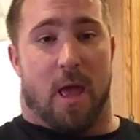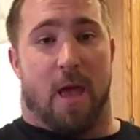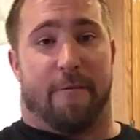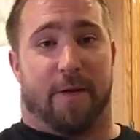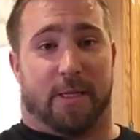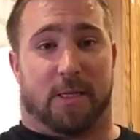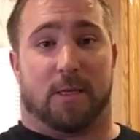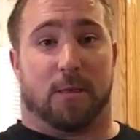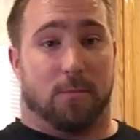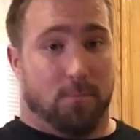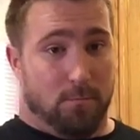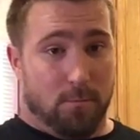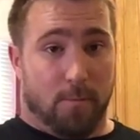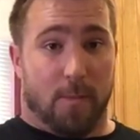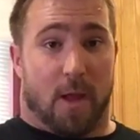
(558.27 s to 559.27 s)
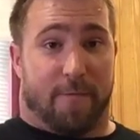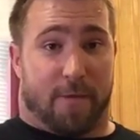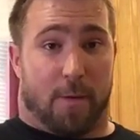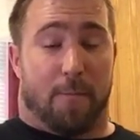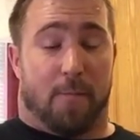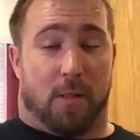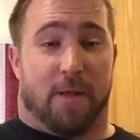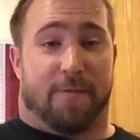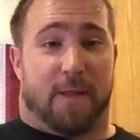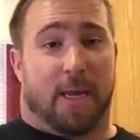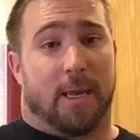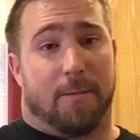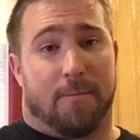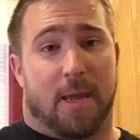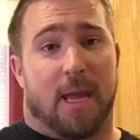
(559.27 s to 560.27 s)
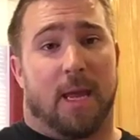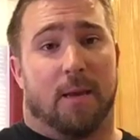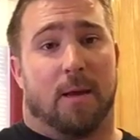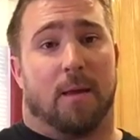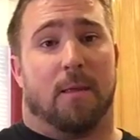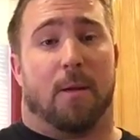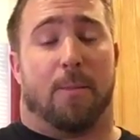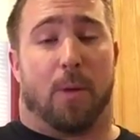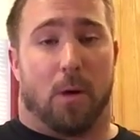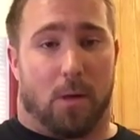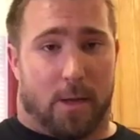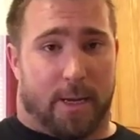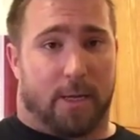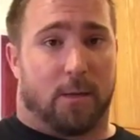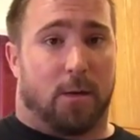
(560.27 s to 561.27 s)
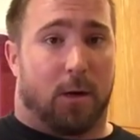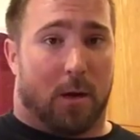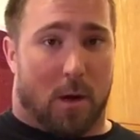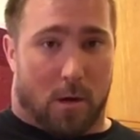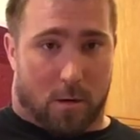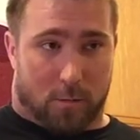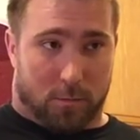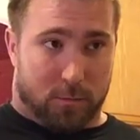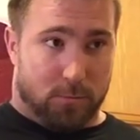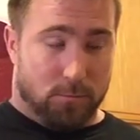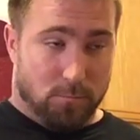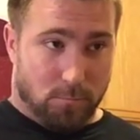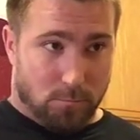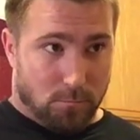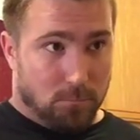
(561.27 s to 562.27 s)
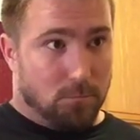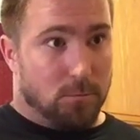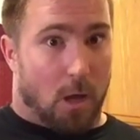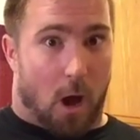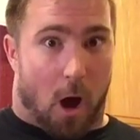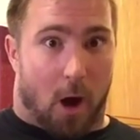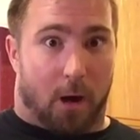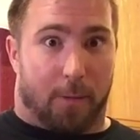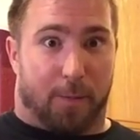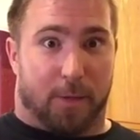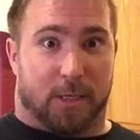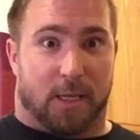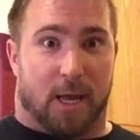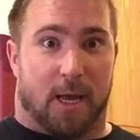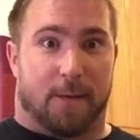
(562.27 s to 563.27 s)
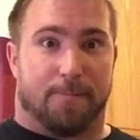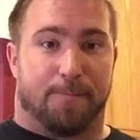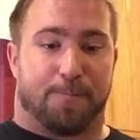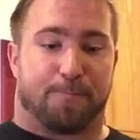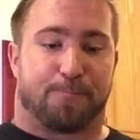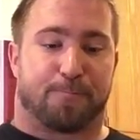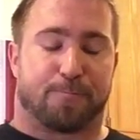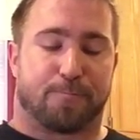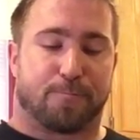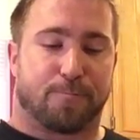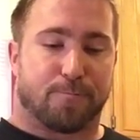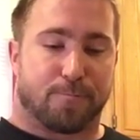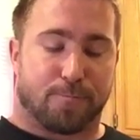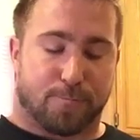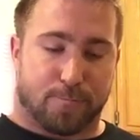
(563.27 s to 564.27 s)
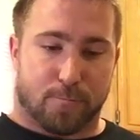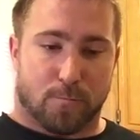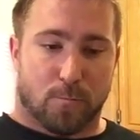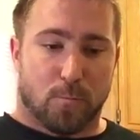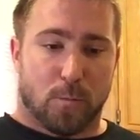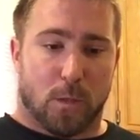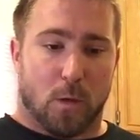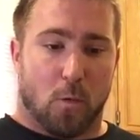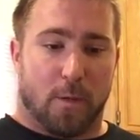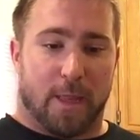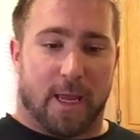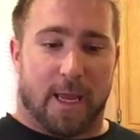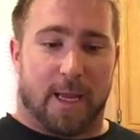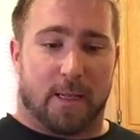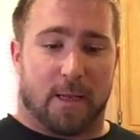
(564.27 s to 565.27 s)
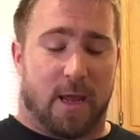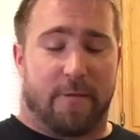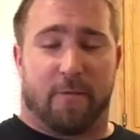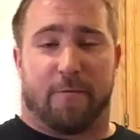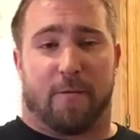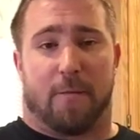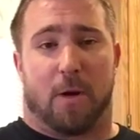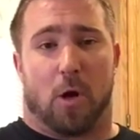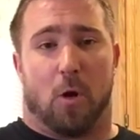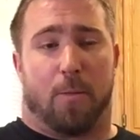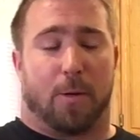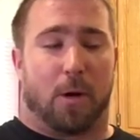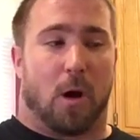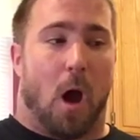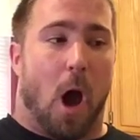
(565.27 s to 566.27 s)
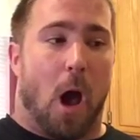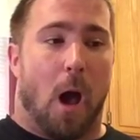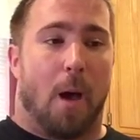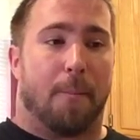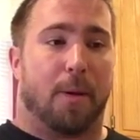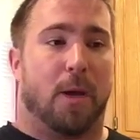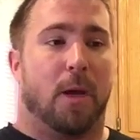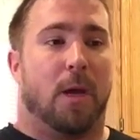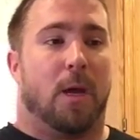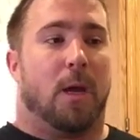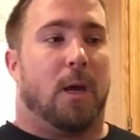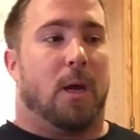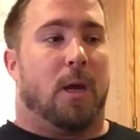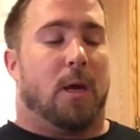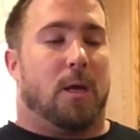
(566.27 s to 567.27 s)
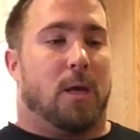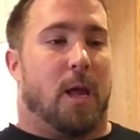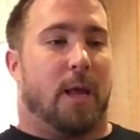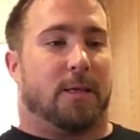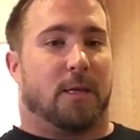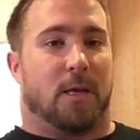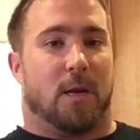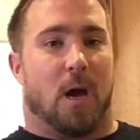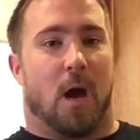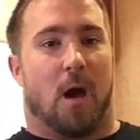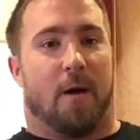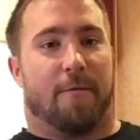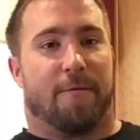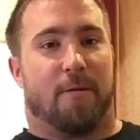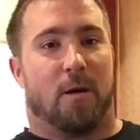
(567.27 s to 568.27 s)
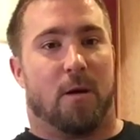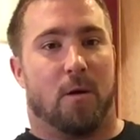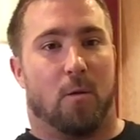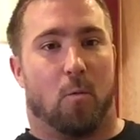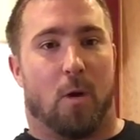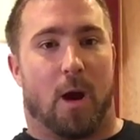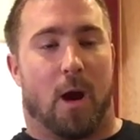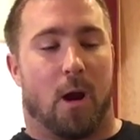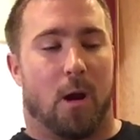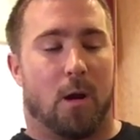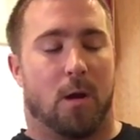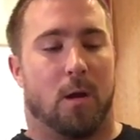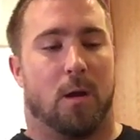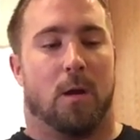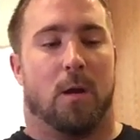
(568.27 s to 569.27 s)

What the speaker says: if they're lifting in a meet and they're pulling, 100%, when they get even from their opener up, it's enough where